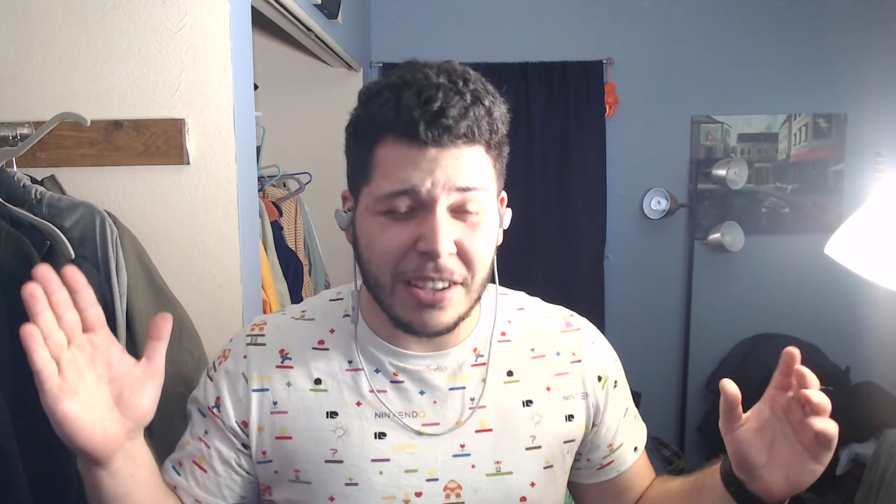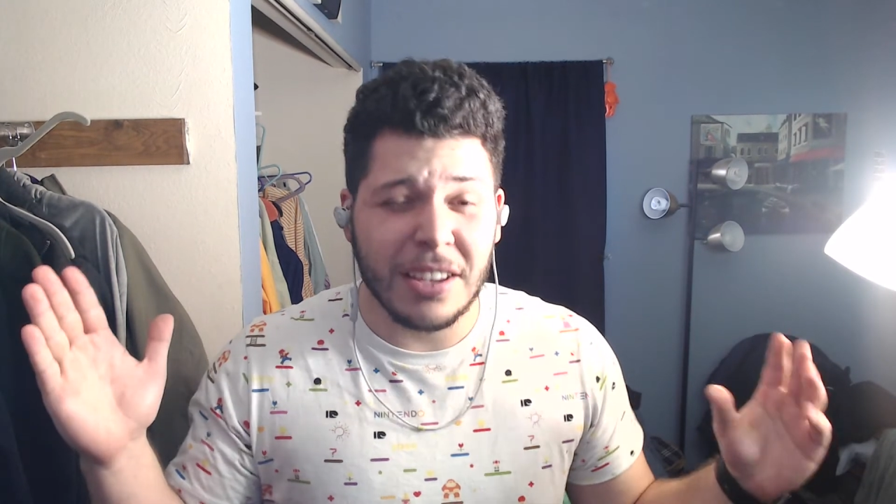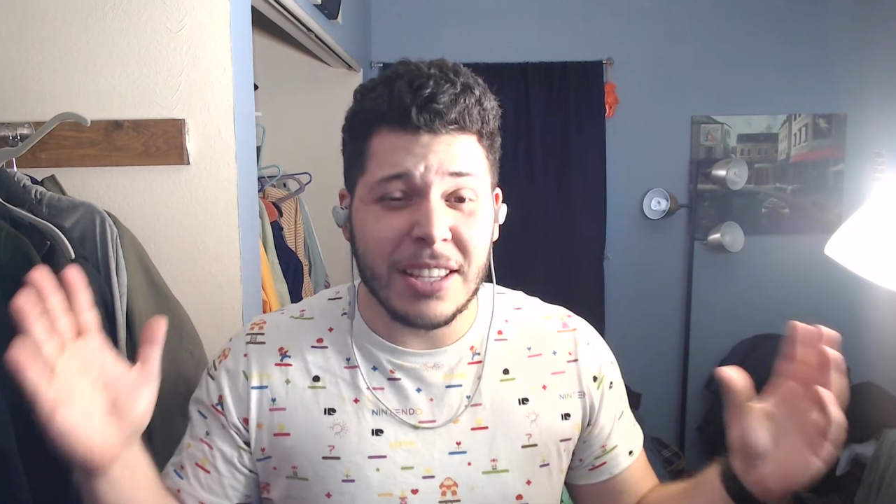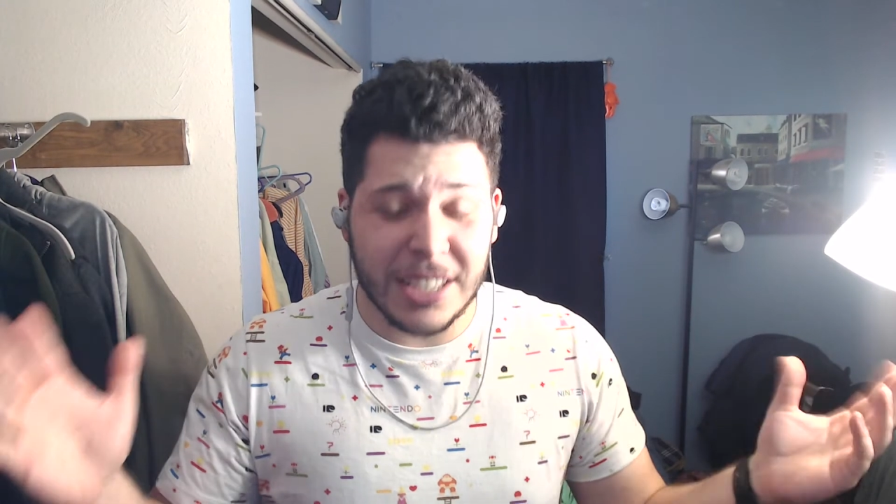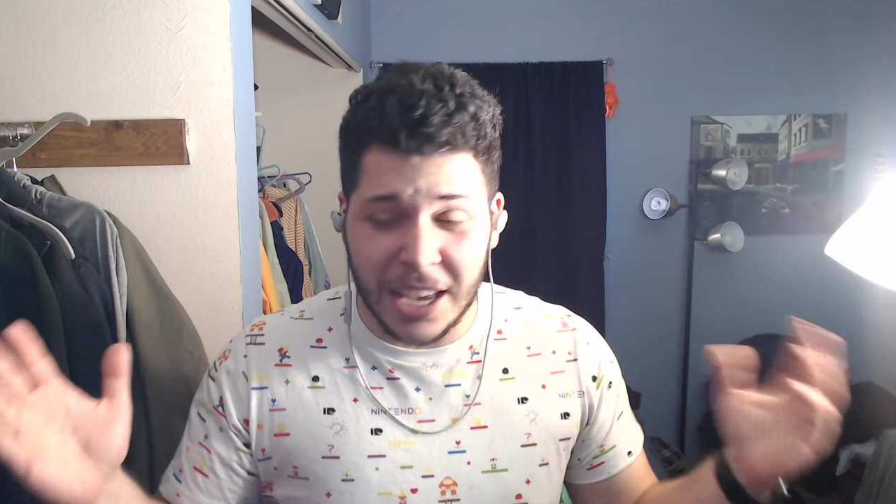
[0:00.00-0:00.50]

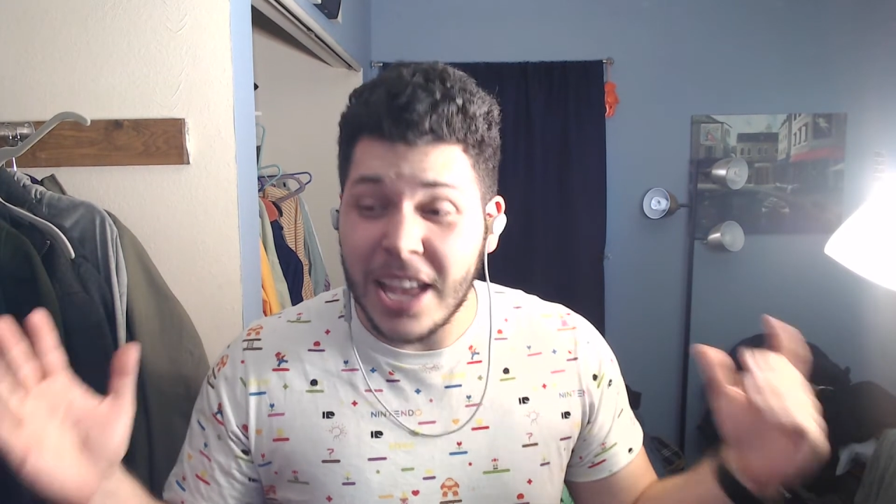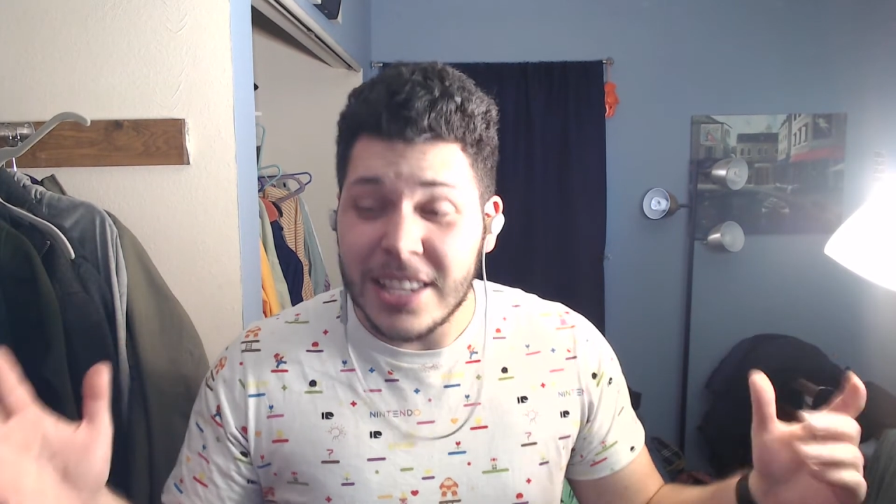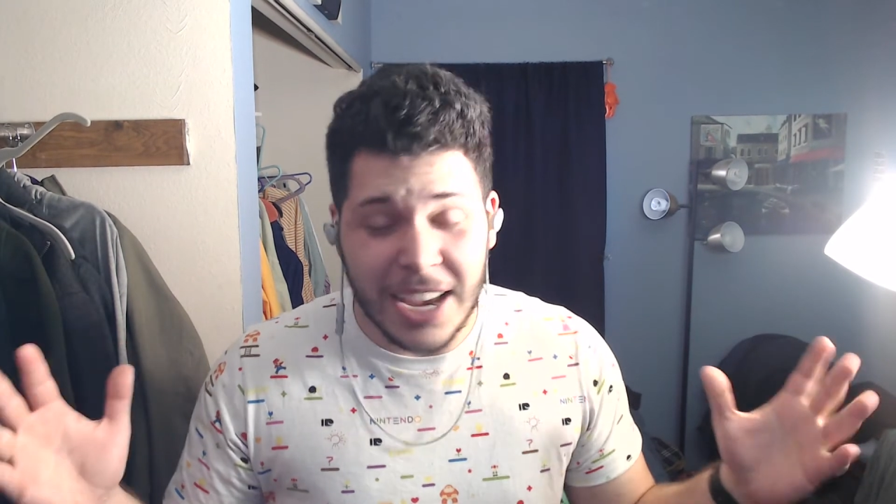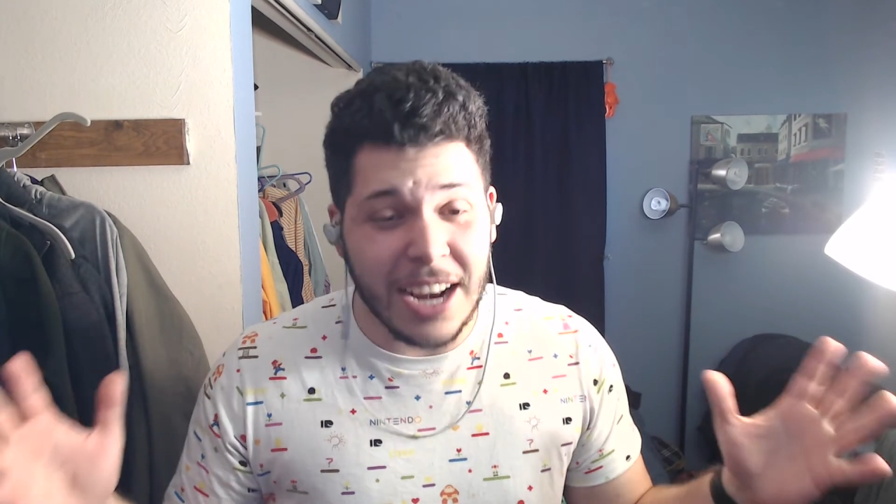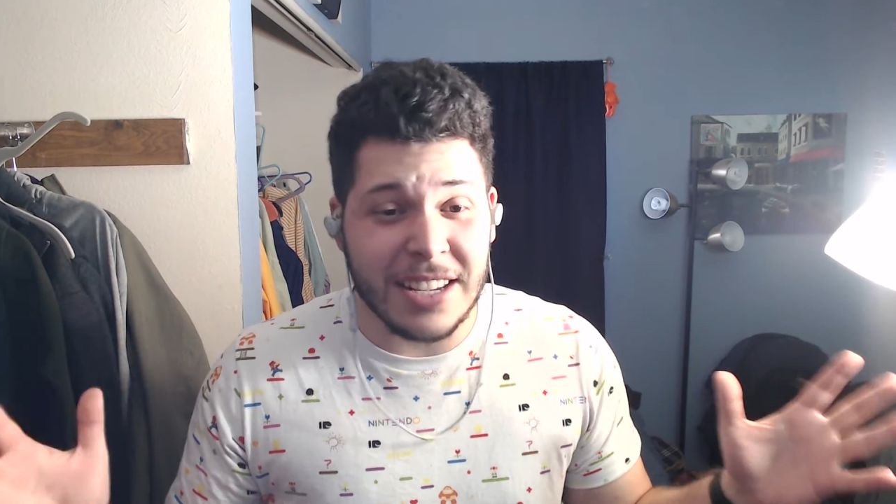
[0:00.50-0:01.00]
It's, it's
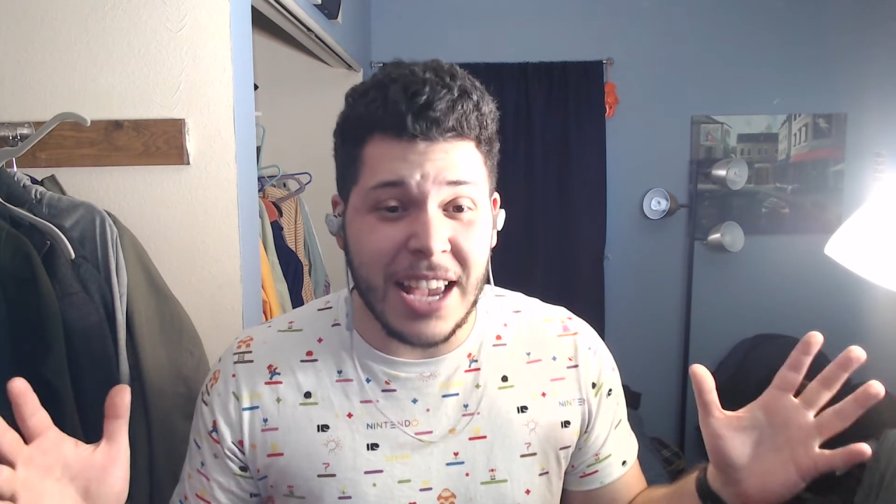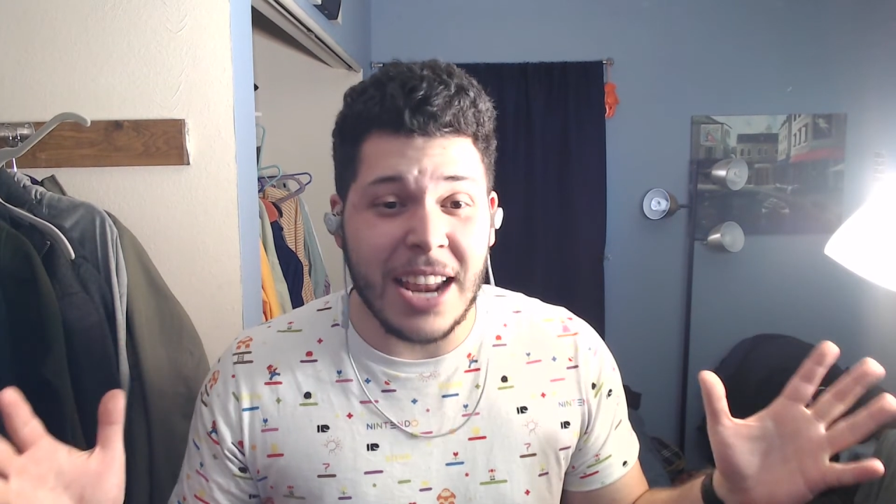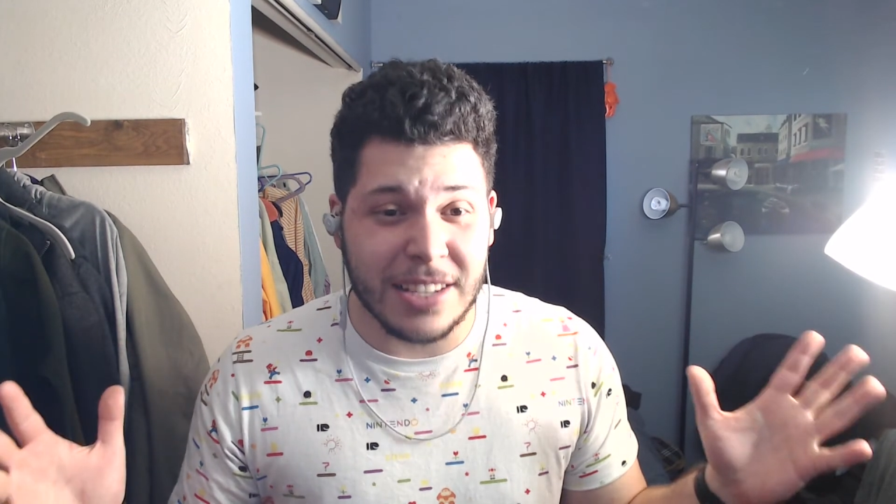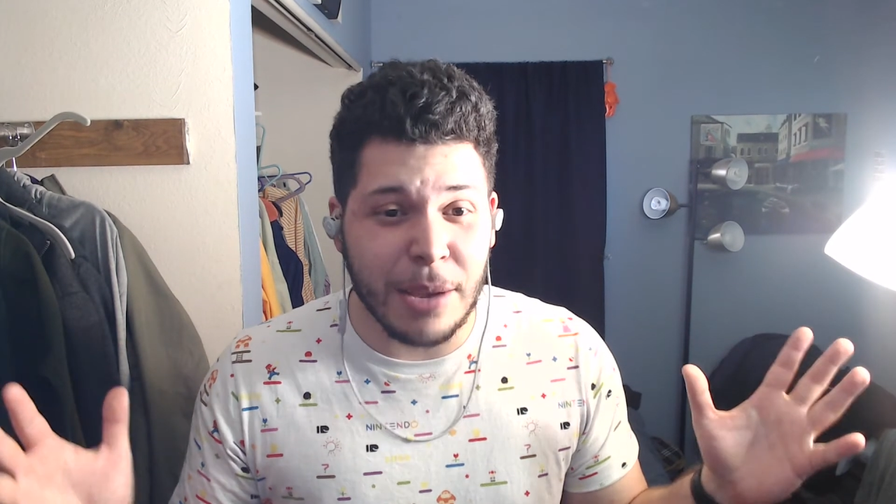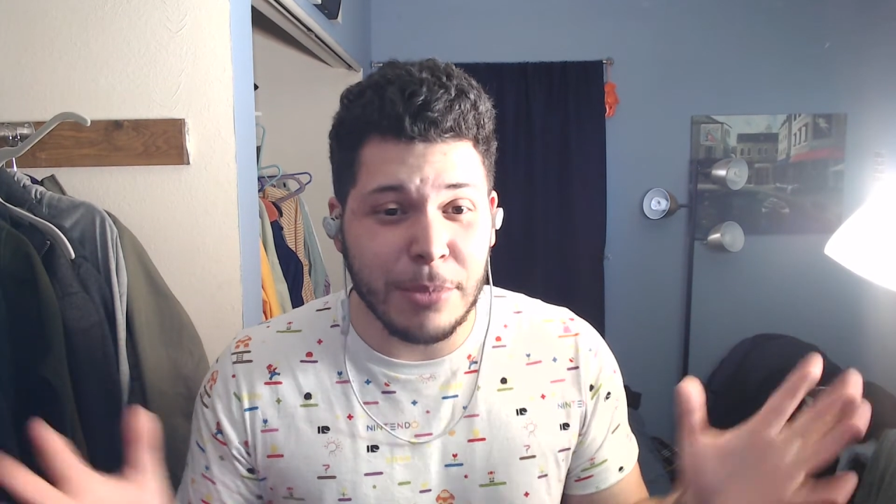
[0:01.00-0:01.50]
kind of sad.
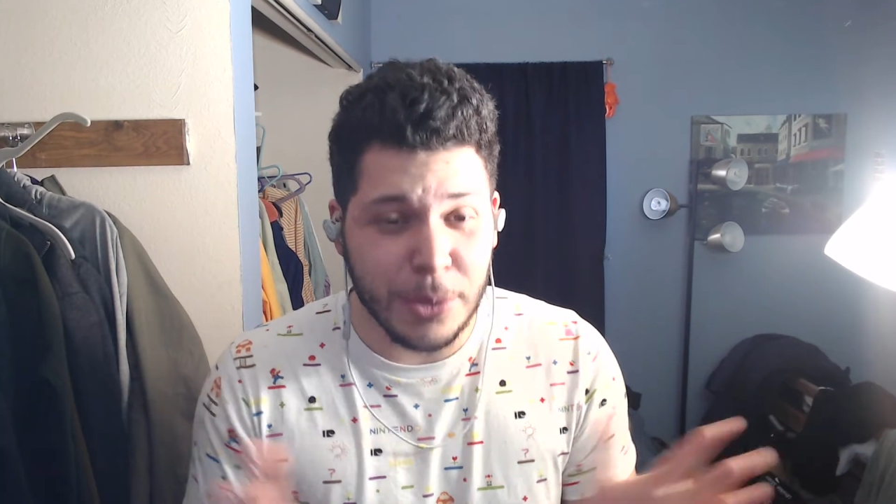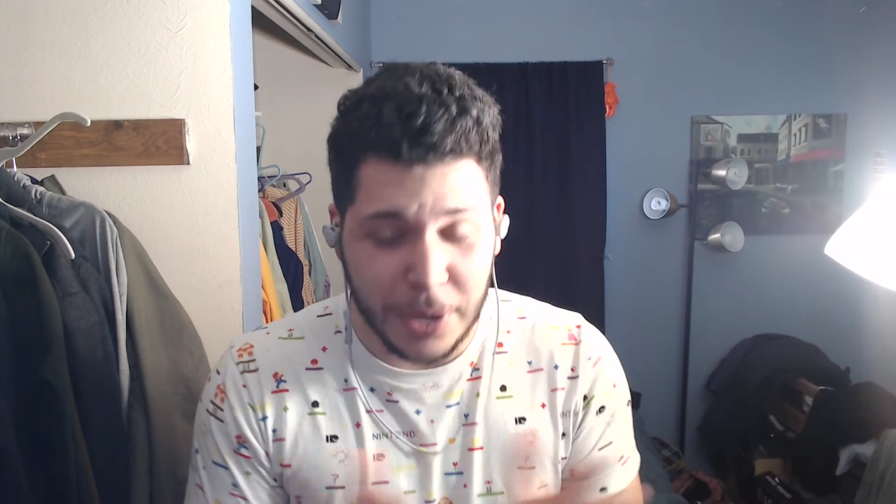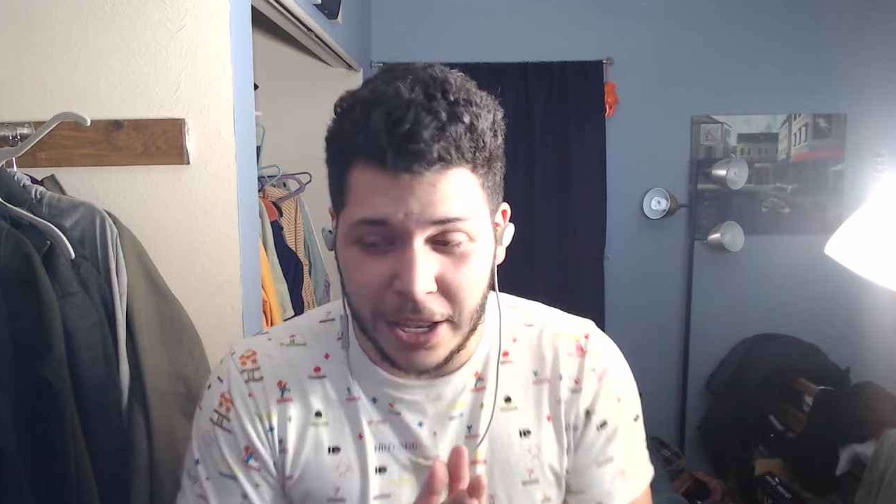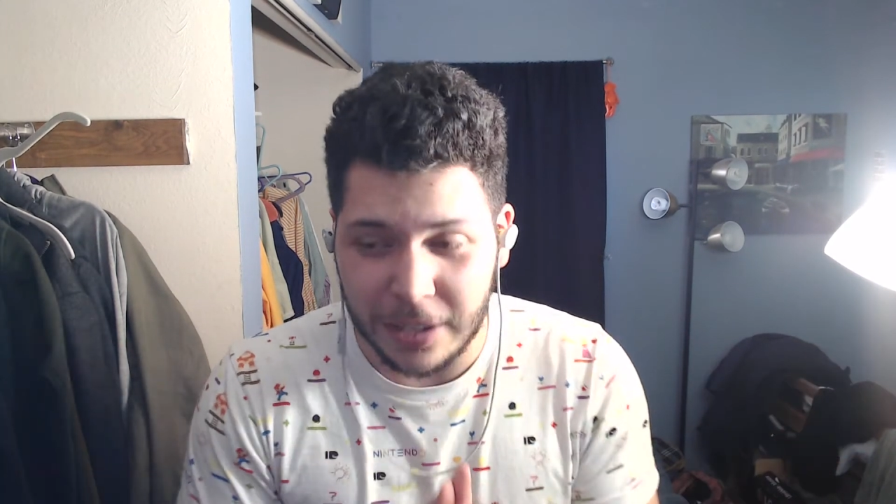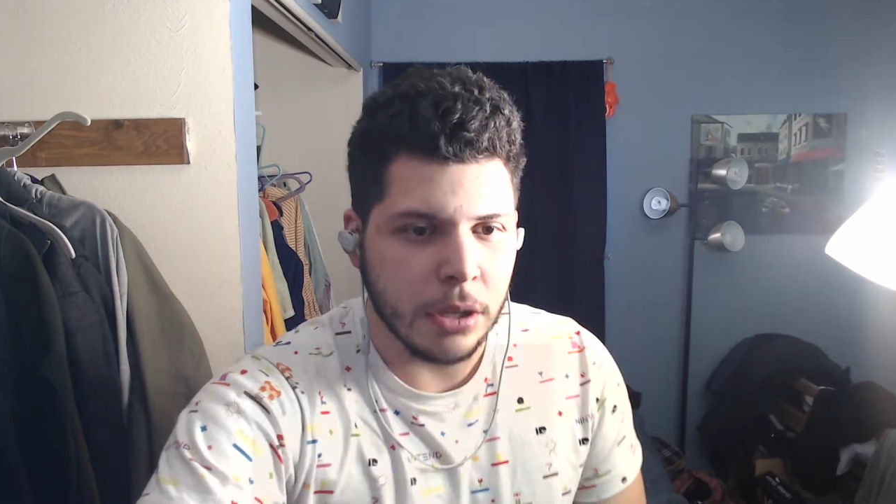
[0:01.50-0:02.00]
It's coming to an end.